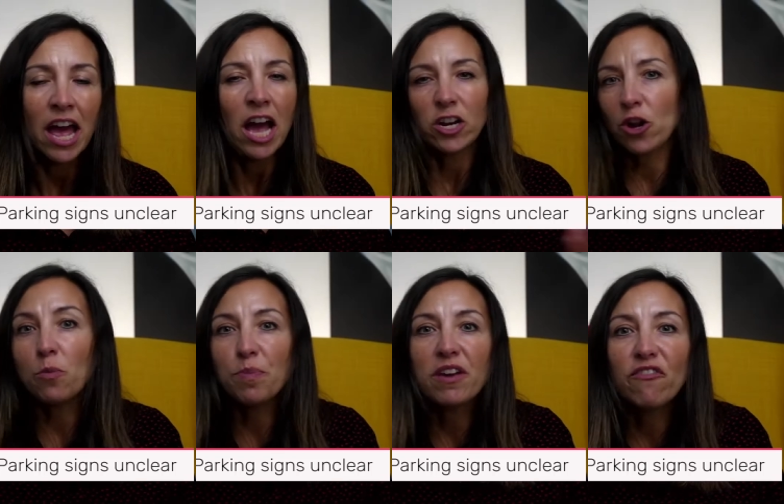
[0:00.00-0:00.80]
Don't
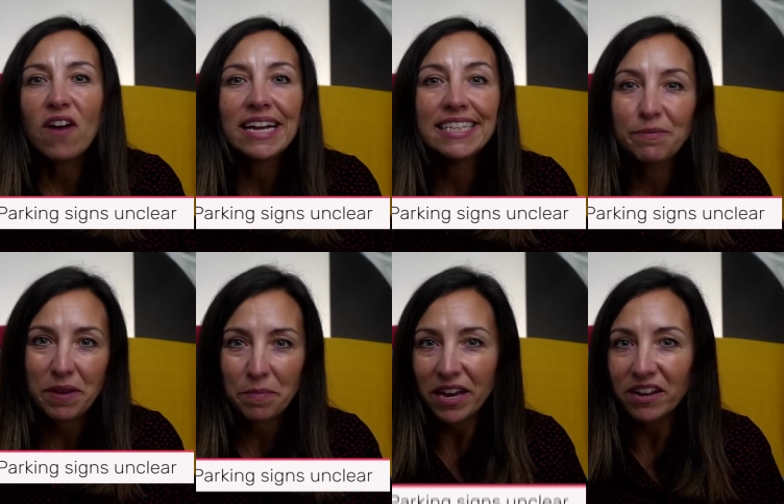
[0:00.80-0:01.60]
be afraid to be a
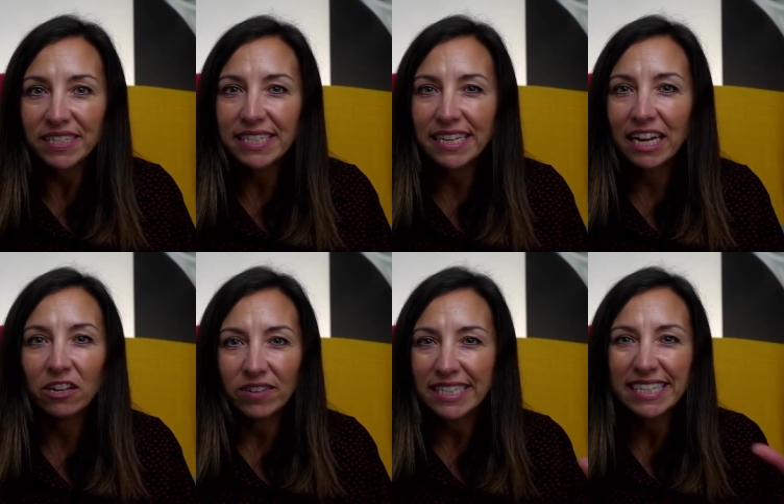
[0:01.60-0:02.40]
bit of a stickler
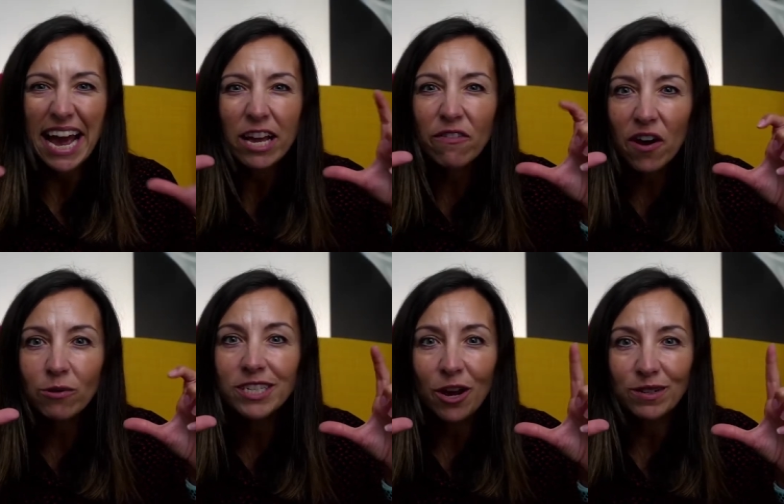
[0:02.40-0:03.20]
and take
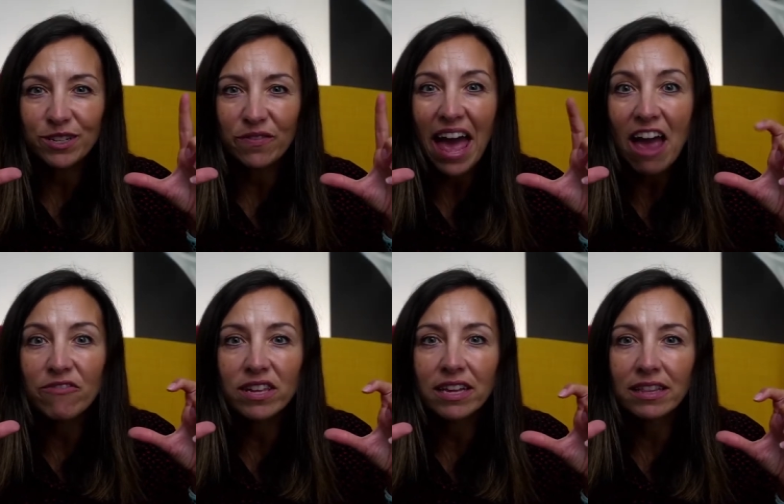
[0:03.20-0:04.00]
photos of
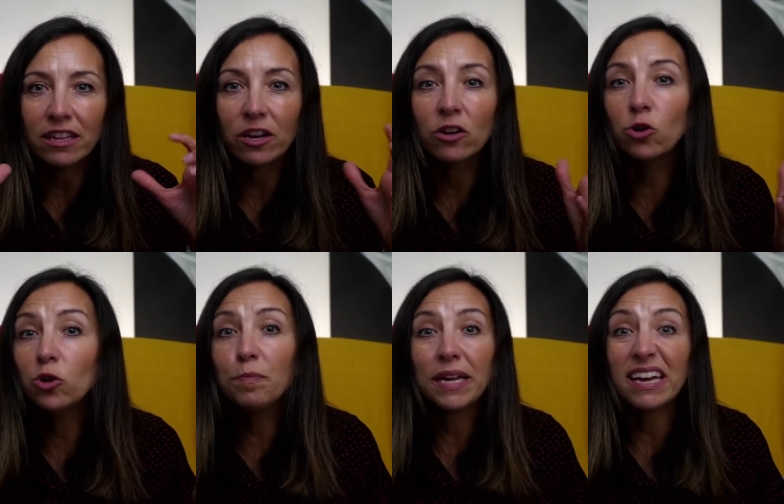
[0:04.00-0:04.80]
everything that could
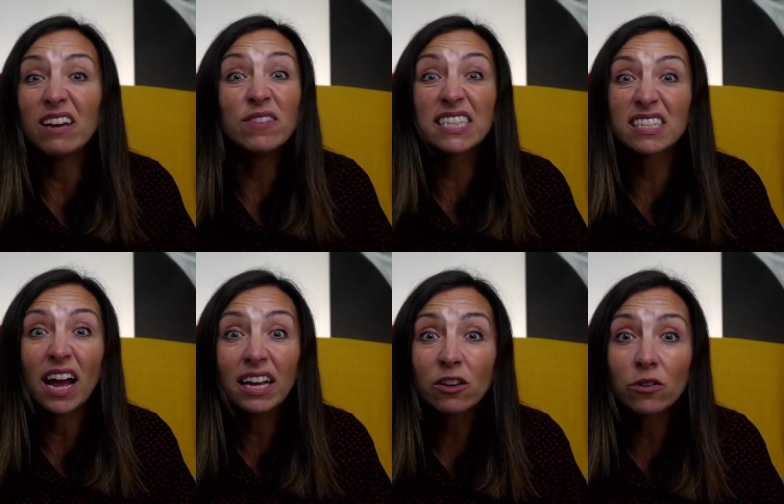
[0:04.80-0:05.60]
be even
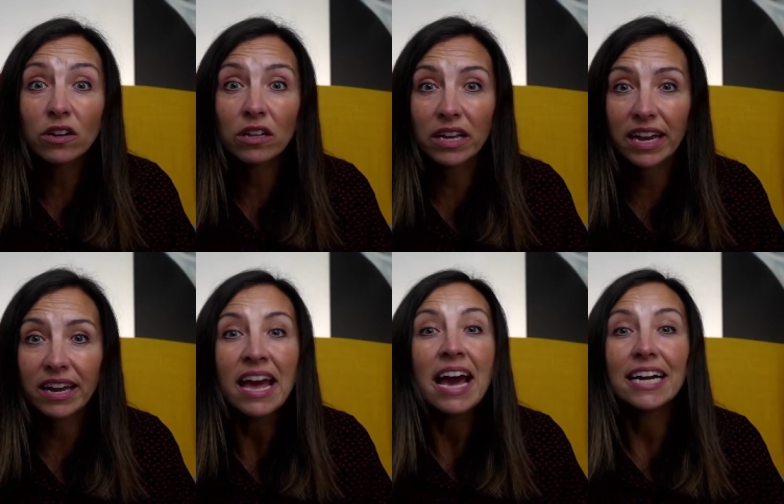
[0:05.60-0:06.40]
slightly unclear,
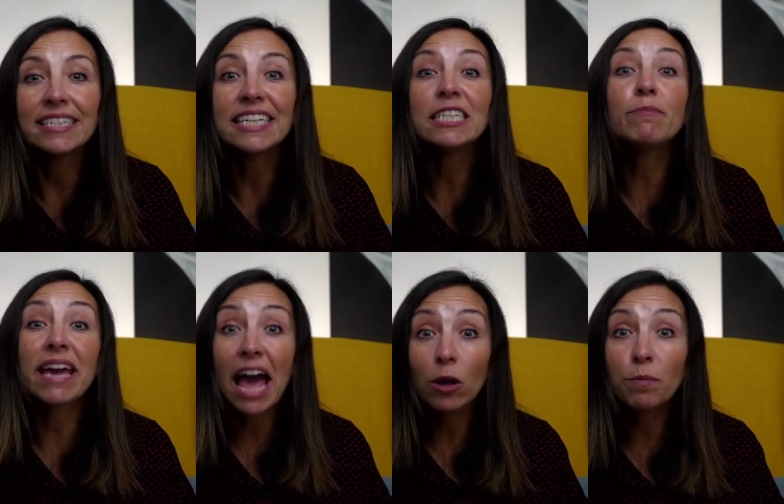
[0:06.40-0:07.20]
as this may
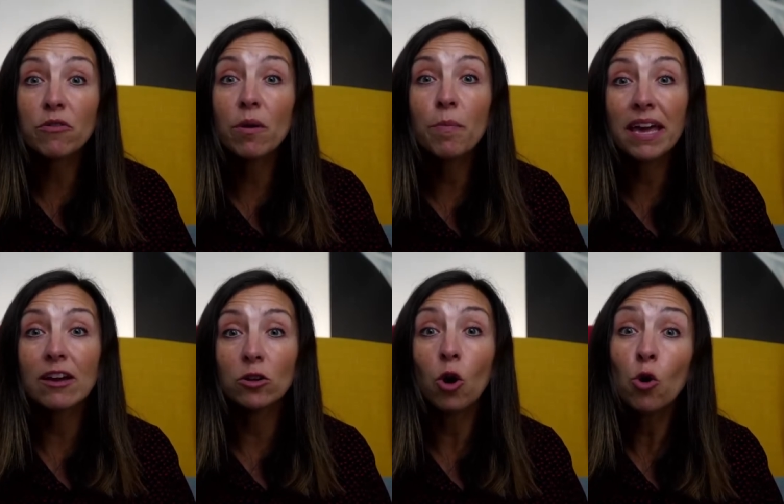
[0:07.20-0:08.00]
help your
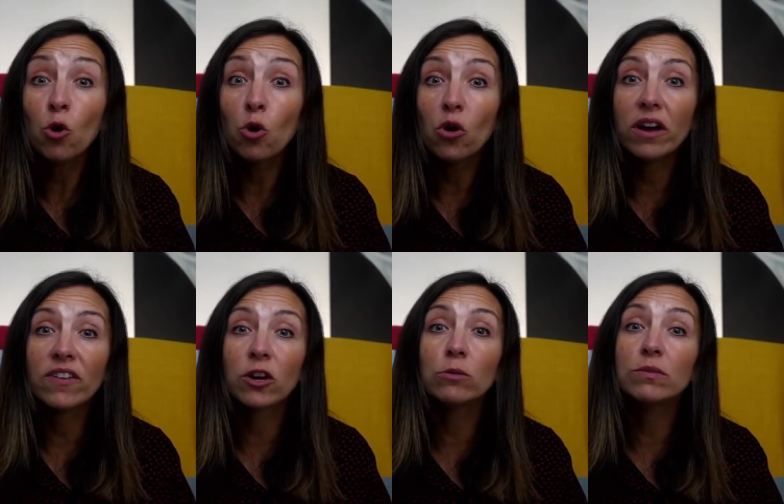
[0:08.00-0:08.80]
appeal or, if
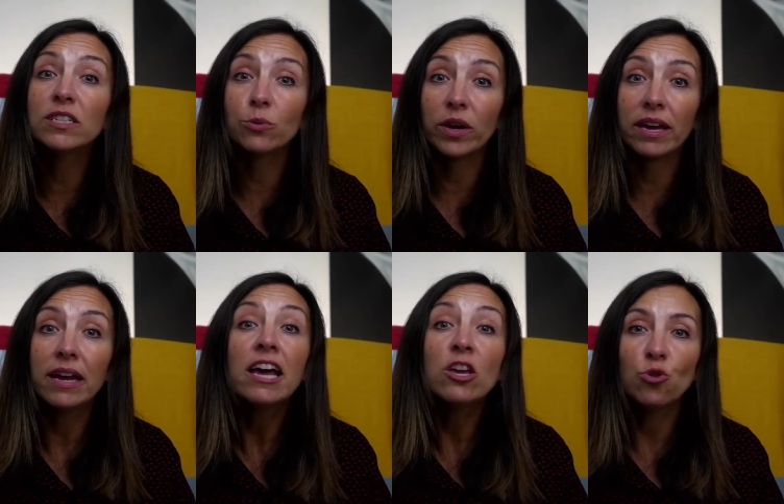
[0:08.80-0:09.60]
it comes to it,
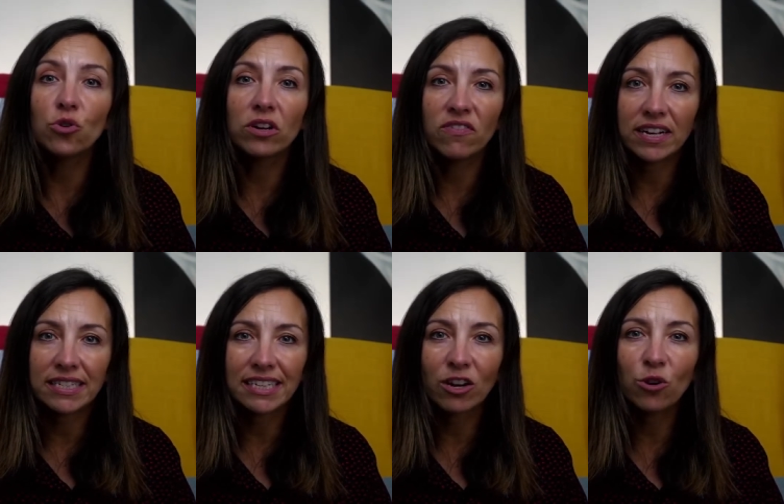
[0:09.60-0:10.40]
your defence
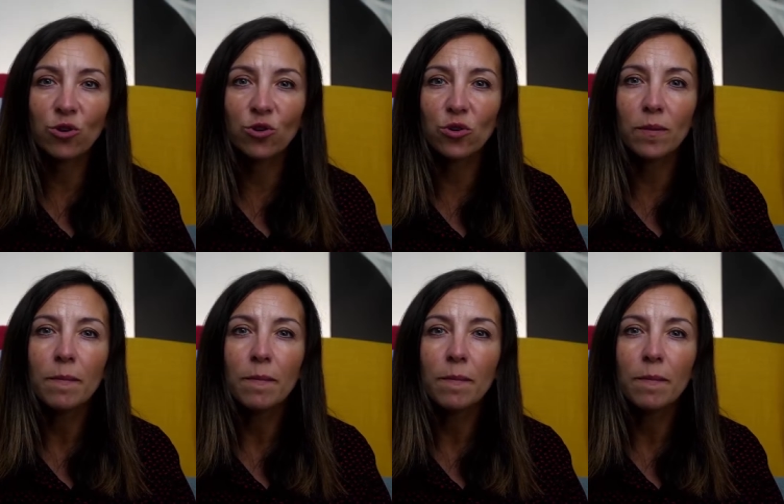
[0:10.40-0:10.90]
in court.